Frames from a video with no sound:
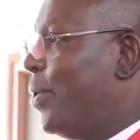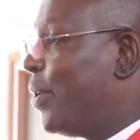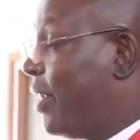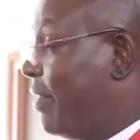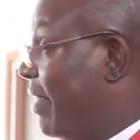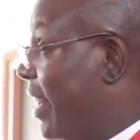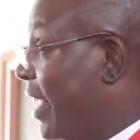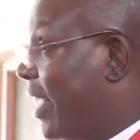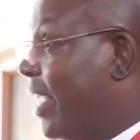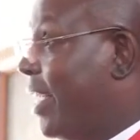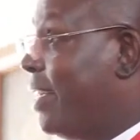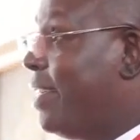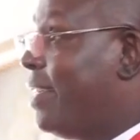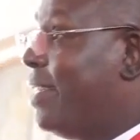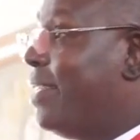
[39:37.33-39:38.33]
Whatever the
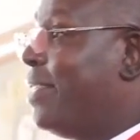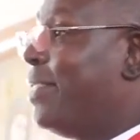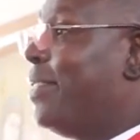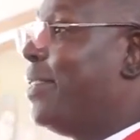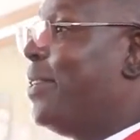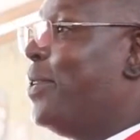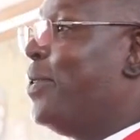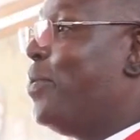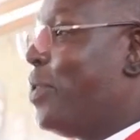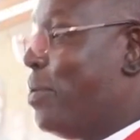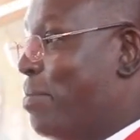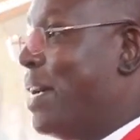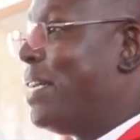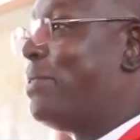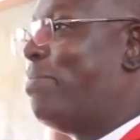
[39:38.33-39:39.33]
case,
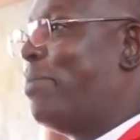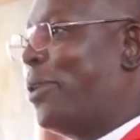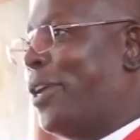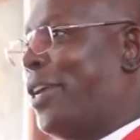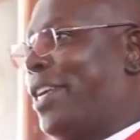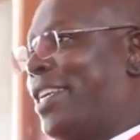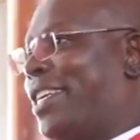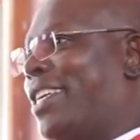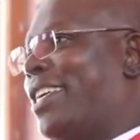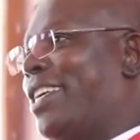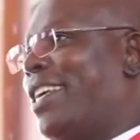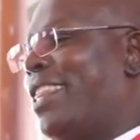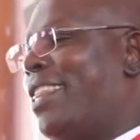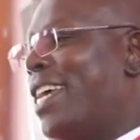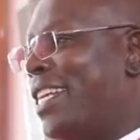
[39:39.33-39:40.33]
we must pray
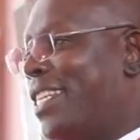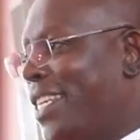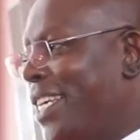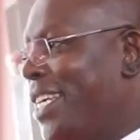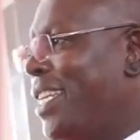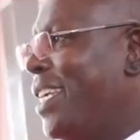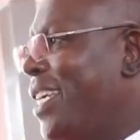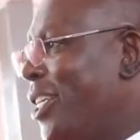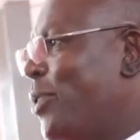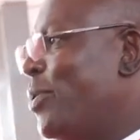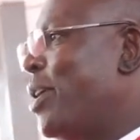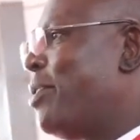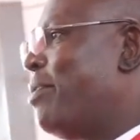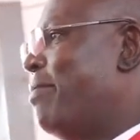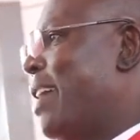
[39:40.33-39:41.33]
that in each
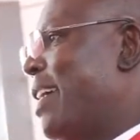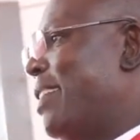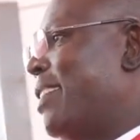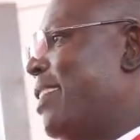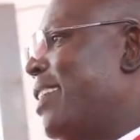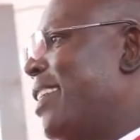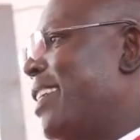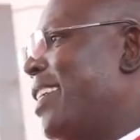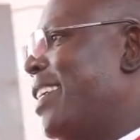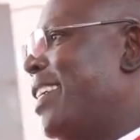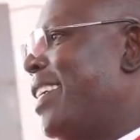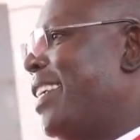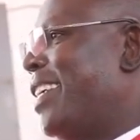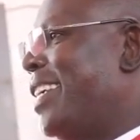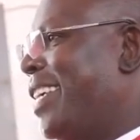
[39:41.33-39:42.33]
one of us
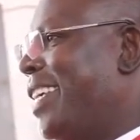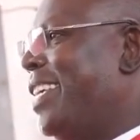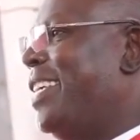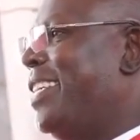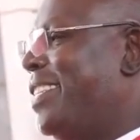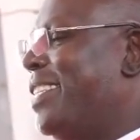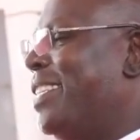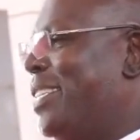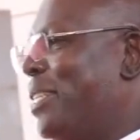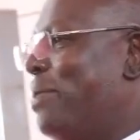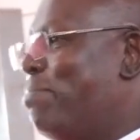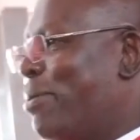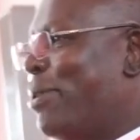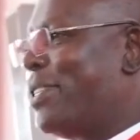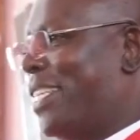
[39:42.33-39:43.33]
is
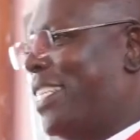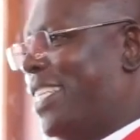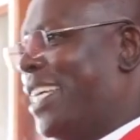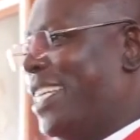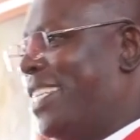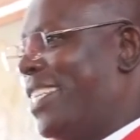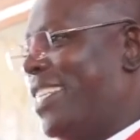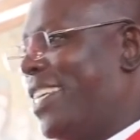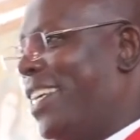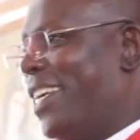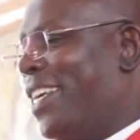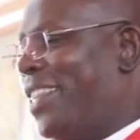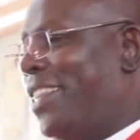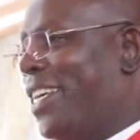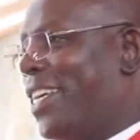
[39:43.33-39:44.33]
deposited
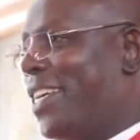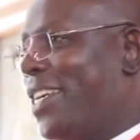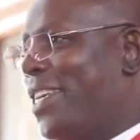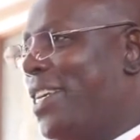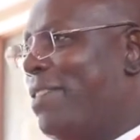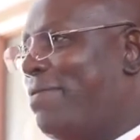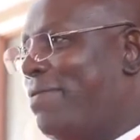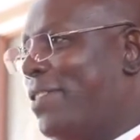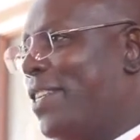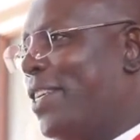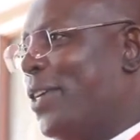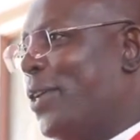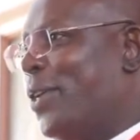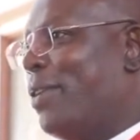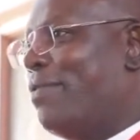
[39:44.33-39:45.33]
the gift
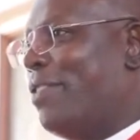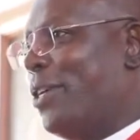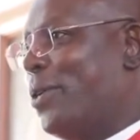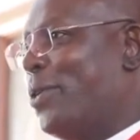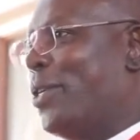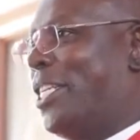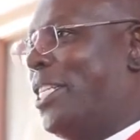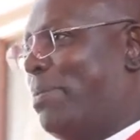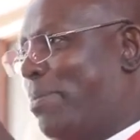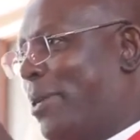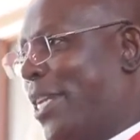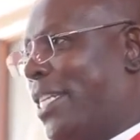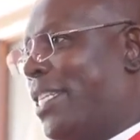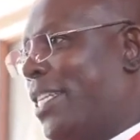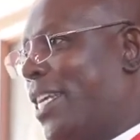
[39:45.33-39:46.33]
of the Holy
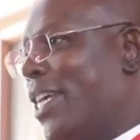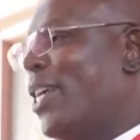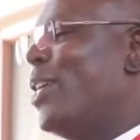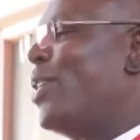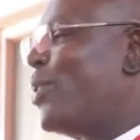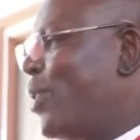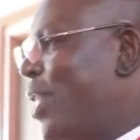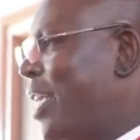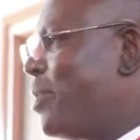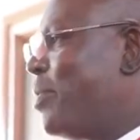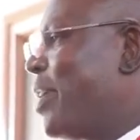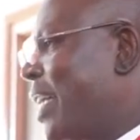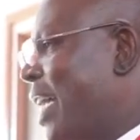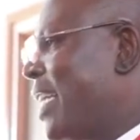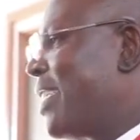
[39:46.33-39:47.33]
Spirit so that
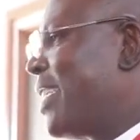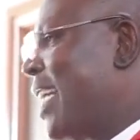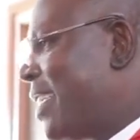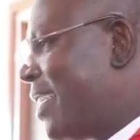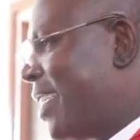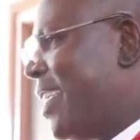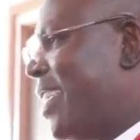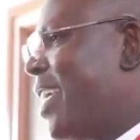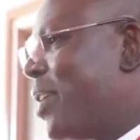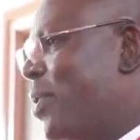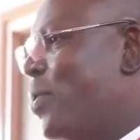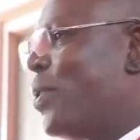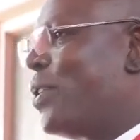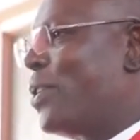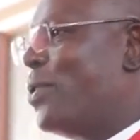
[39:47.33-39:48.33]
we can start seeing
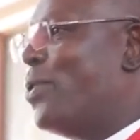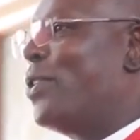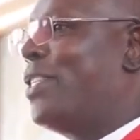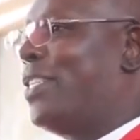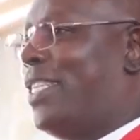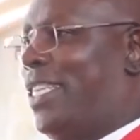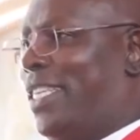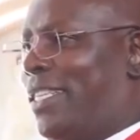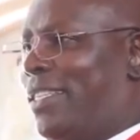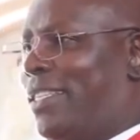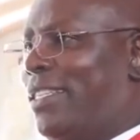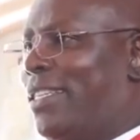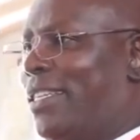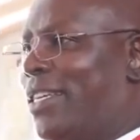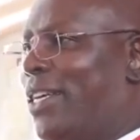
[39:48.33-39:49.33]
what God
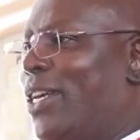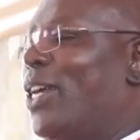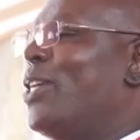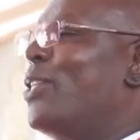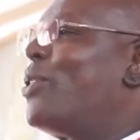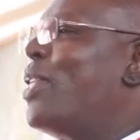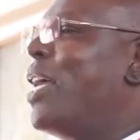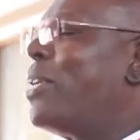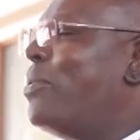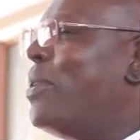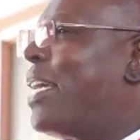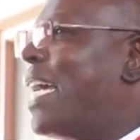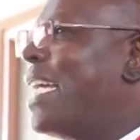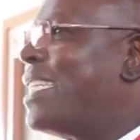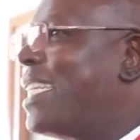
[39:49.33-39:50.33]
sees, so that
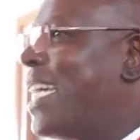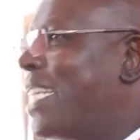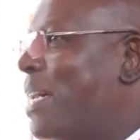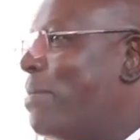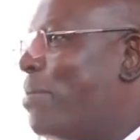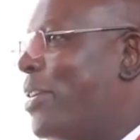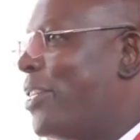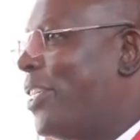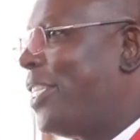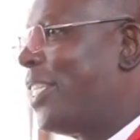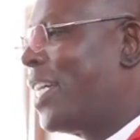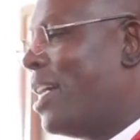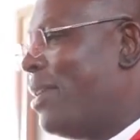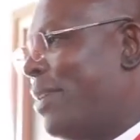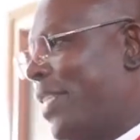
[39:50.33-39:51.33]
we can start
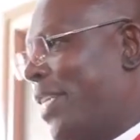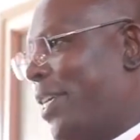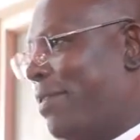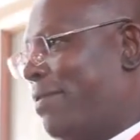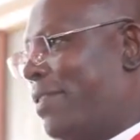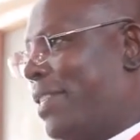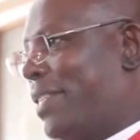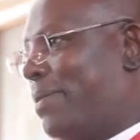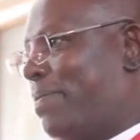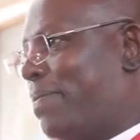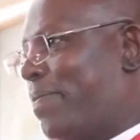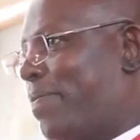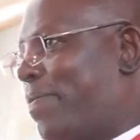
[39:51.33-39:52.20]
appreciating ourselves,